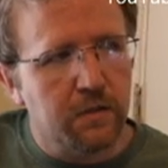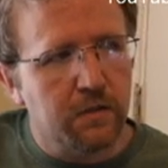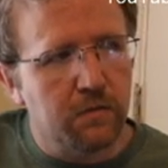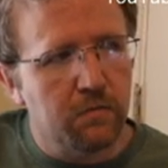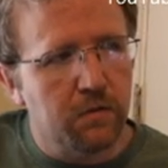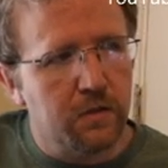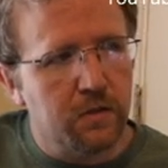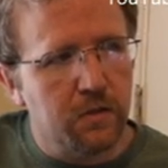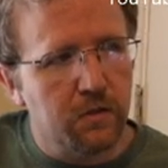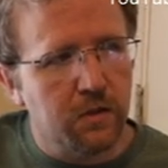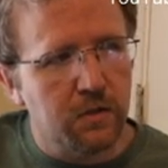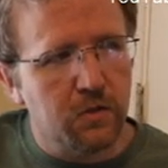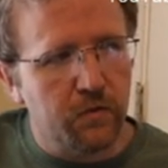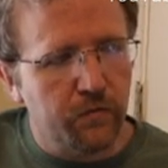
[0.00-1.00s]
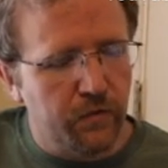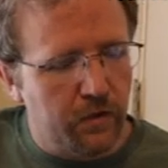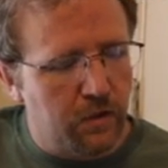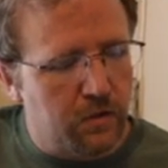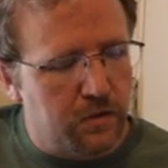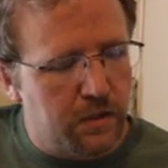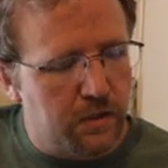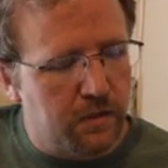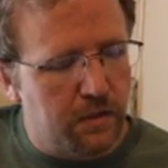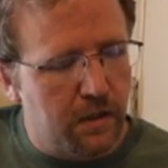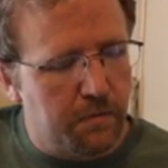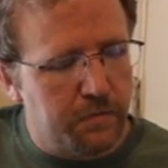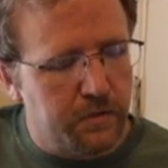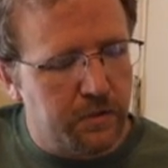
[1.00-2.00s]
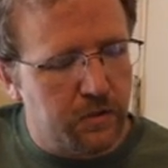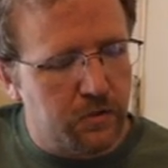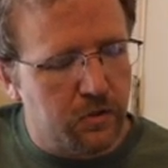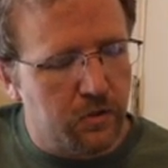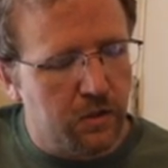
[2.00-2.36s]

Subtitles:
So once you get your fingers in that position,